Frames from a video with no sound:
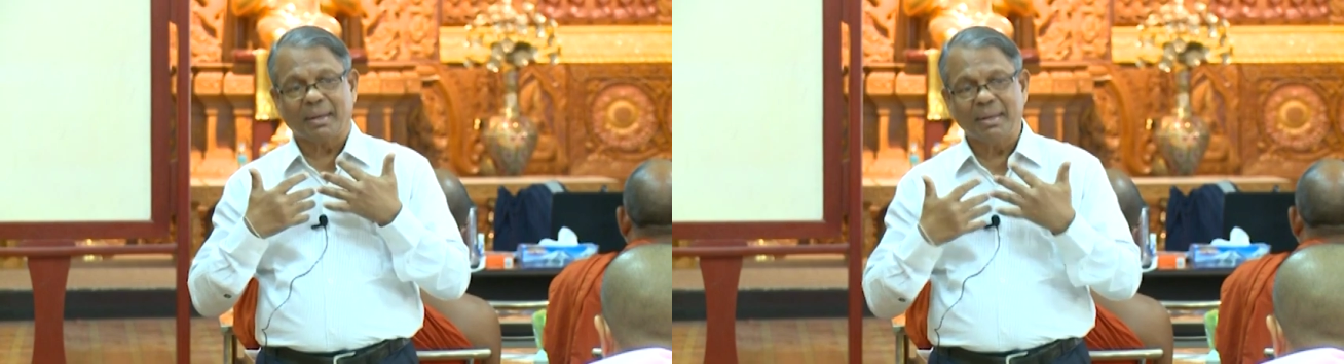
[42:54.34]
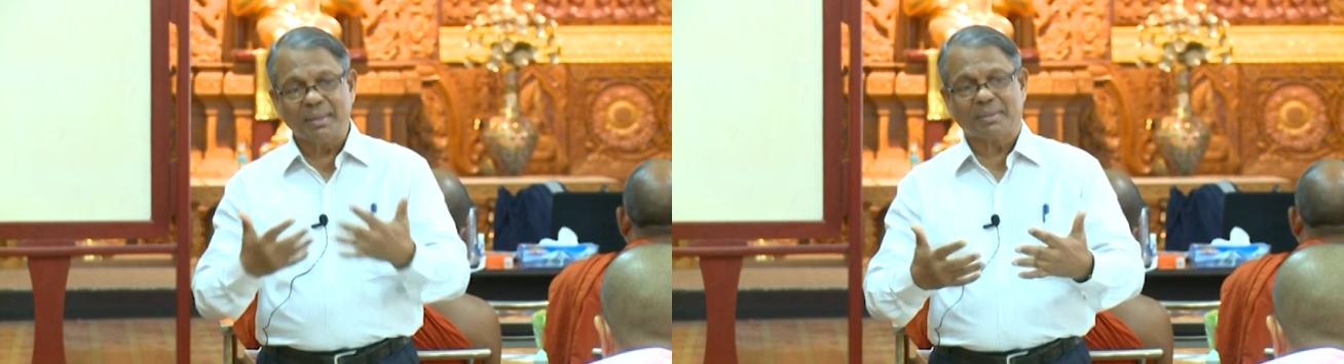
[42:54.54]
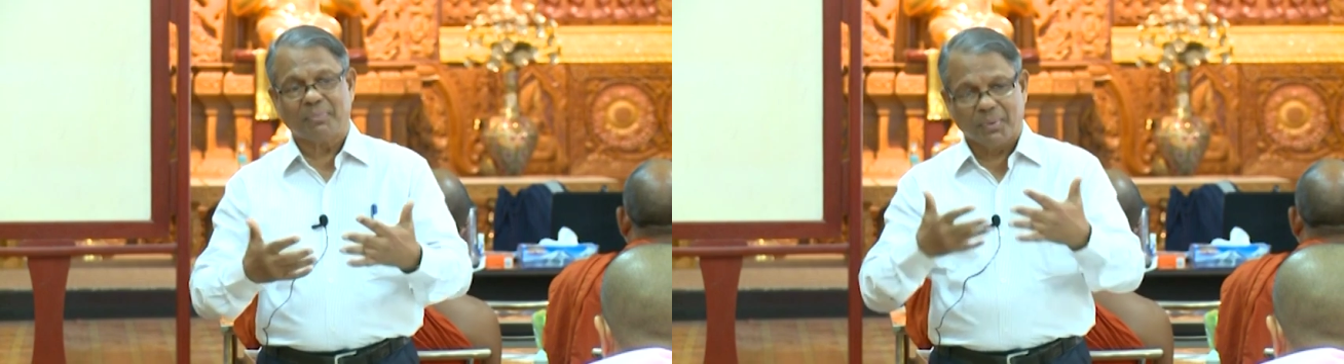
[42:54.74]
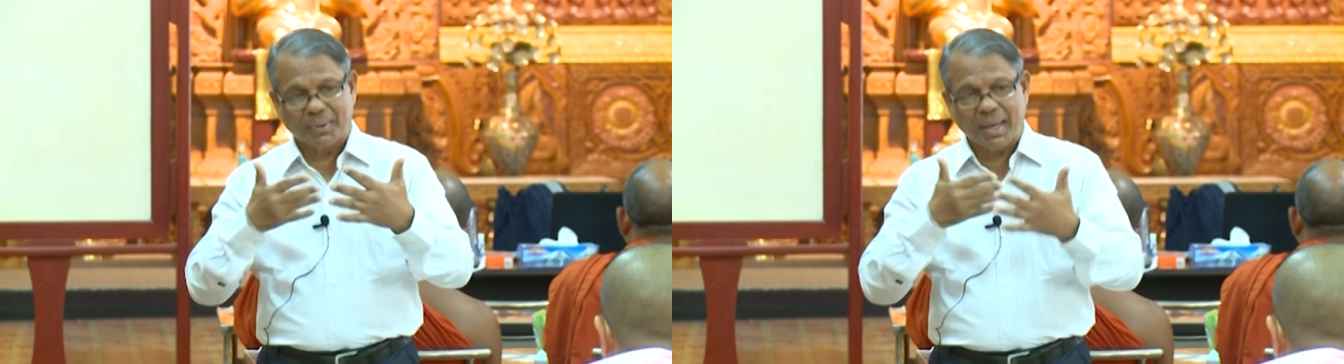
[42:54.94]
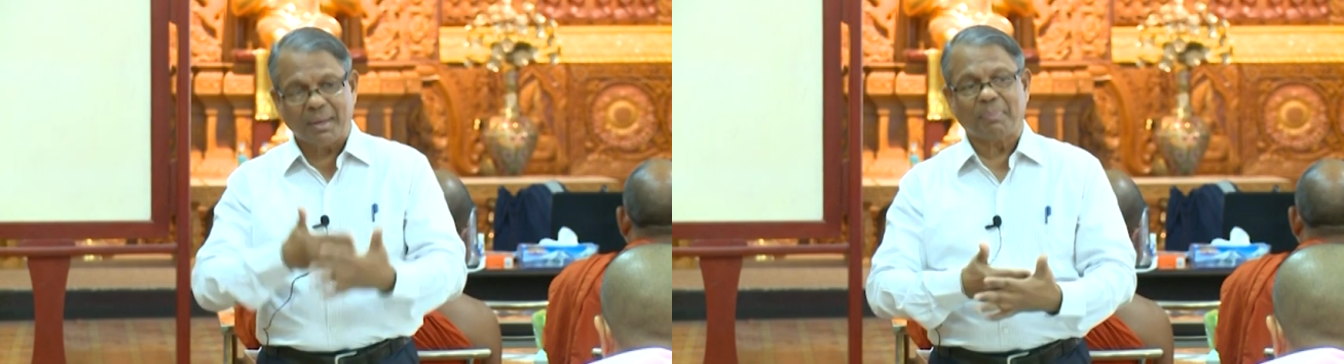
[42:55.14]
I mean, at
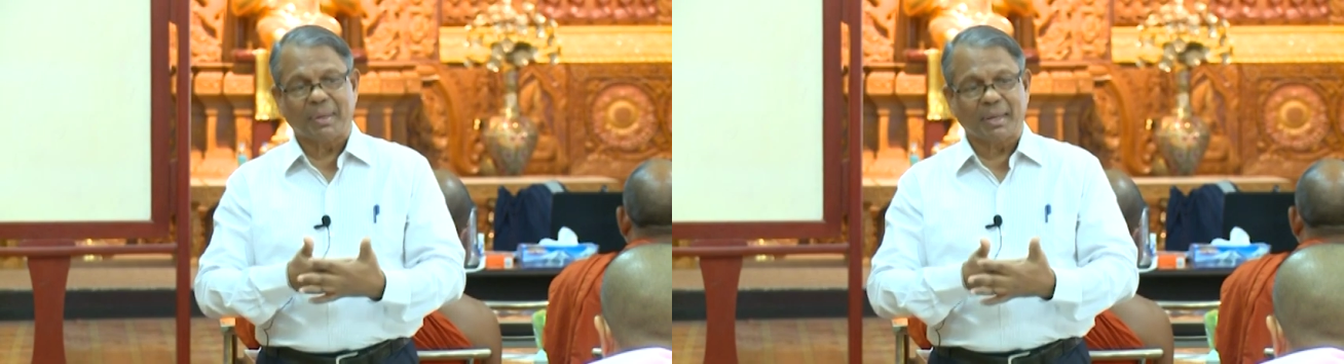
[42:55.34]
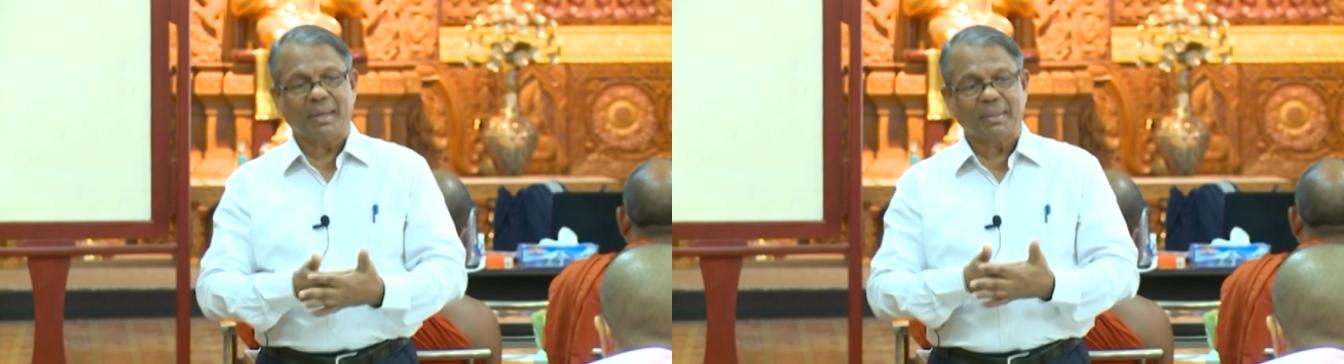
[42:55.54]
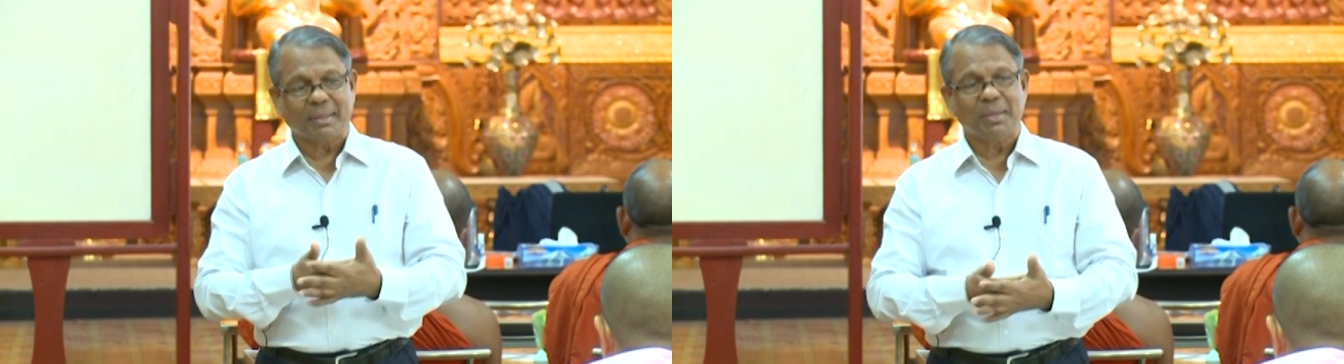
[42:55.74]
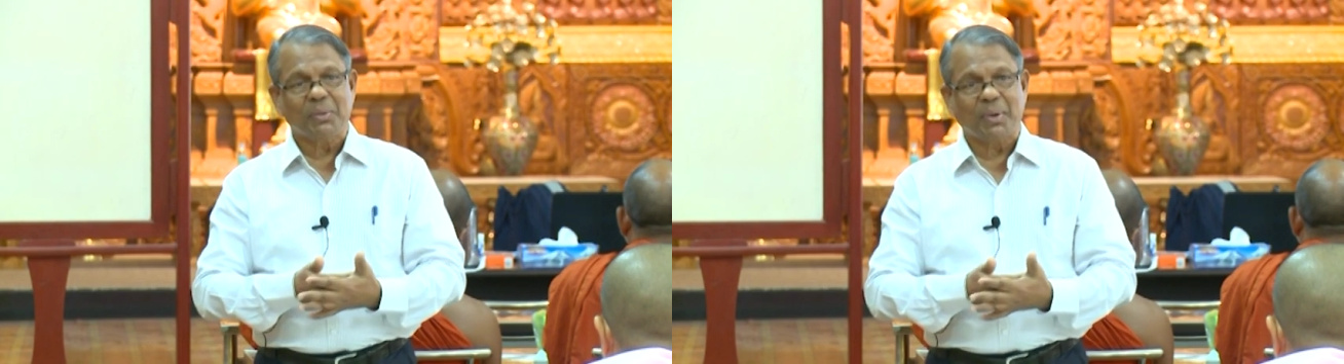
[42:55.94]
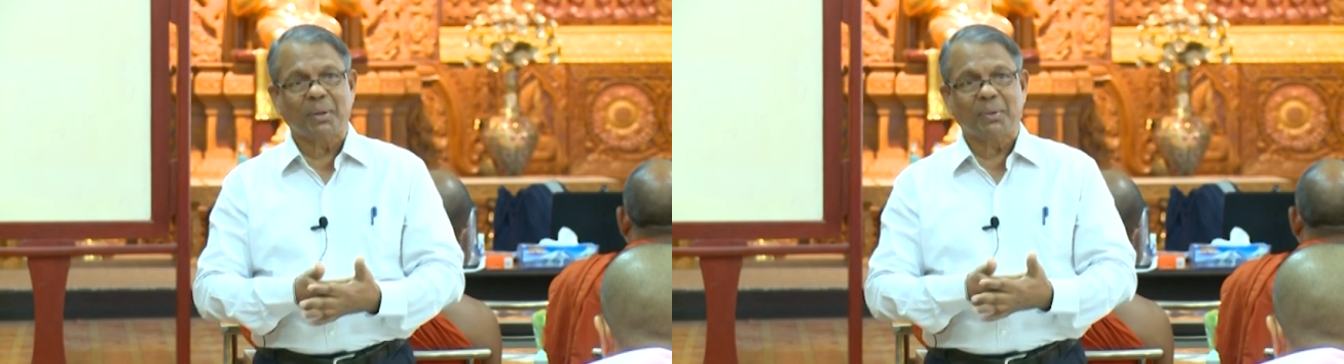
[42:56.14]
least for that
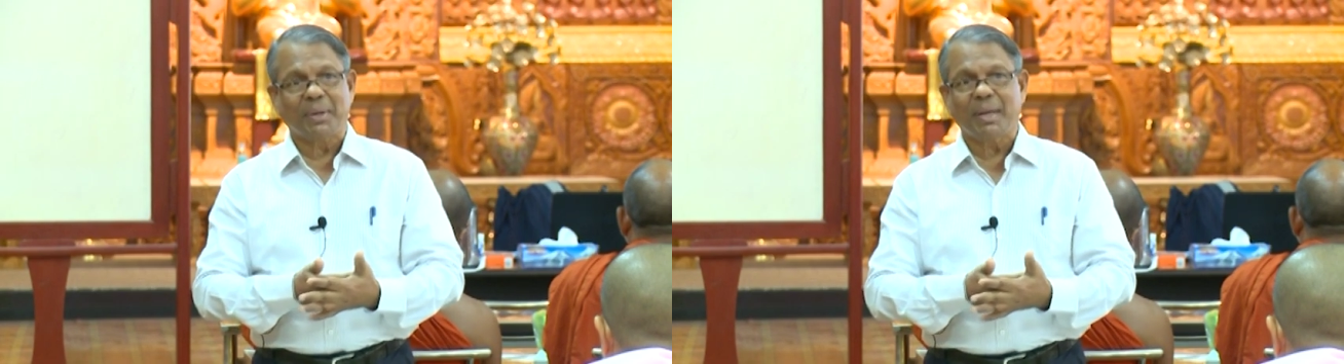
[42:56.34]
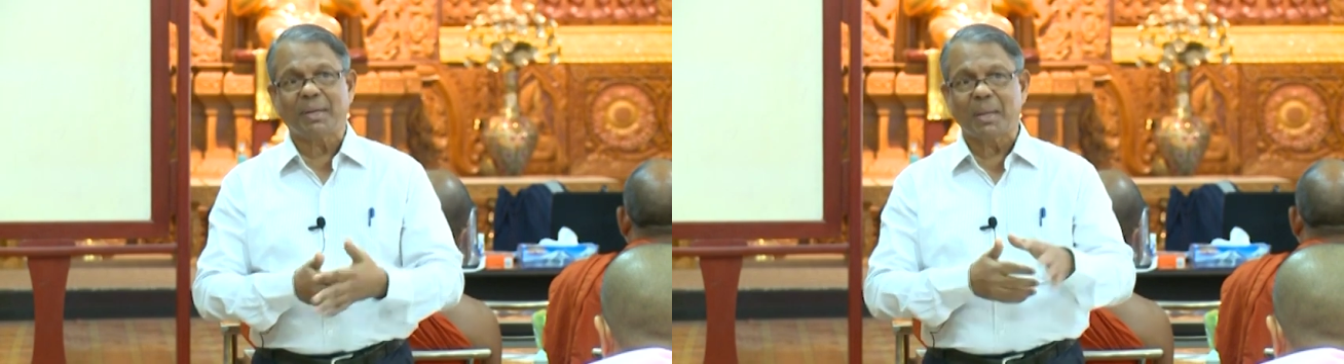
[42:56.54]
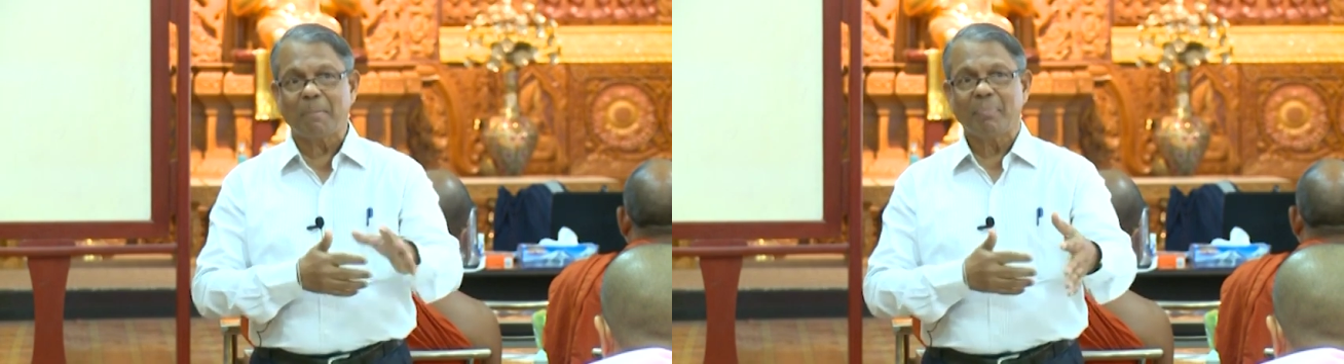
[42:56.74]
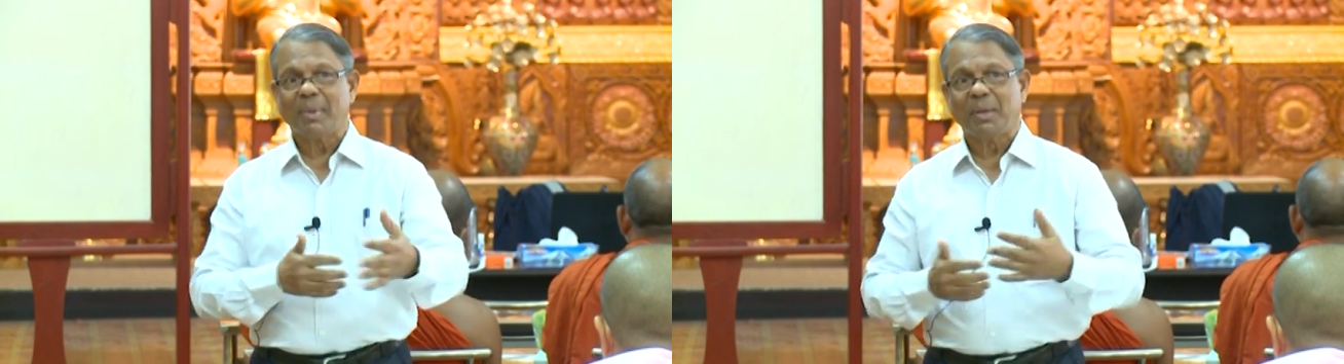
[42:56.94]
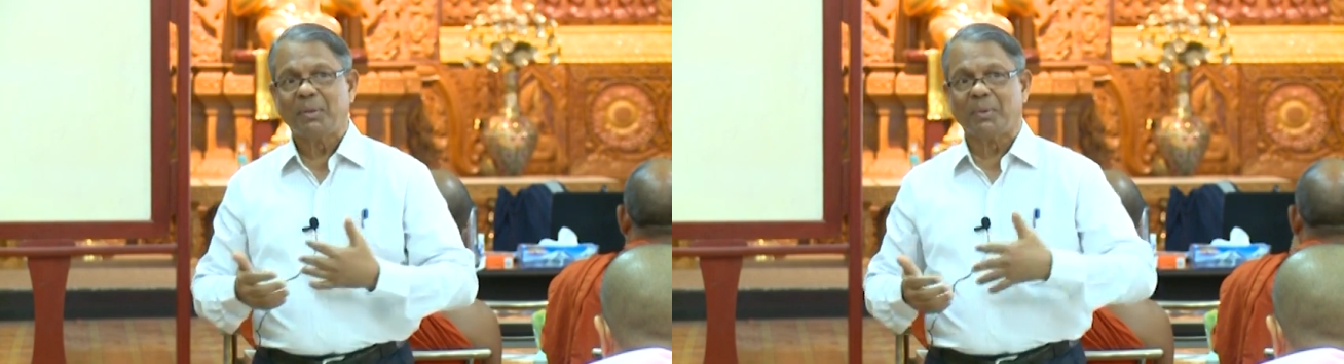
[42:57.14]
particular thing you are
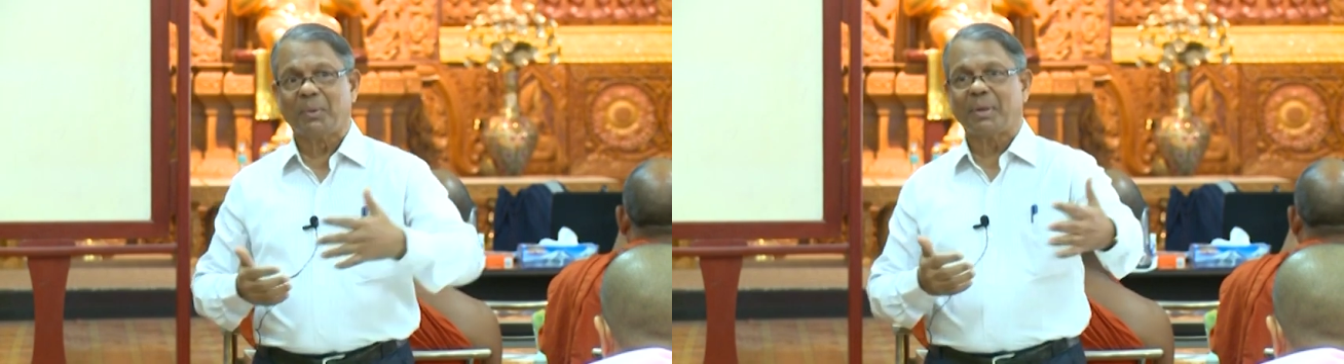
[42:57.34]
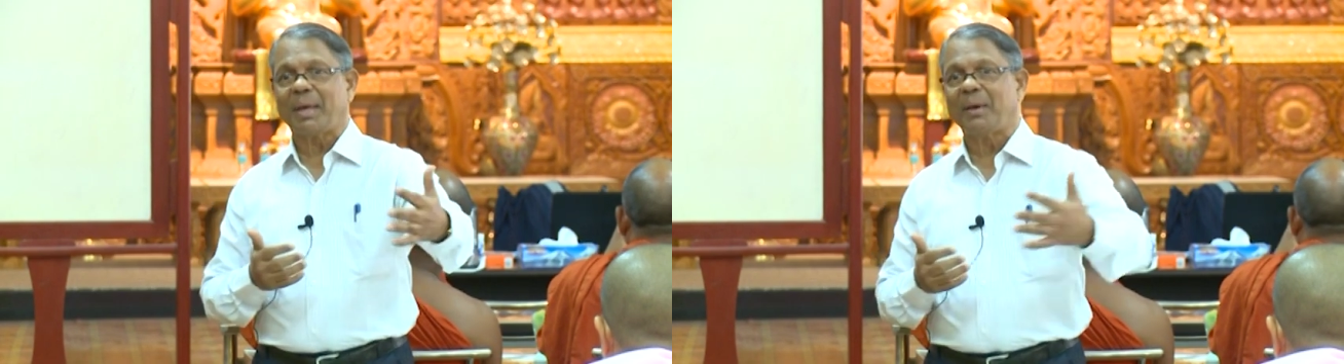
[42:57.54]
donating,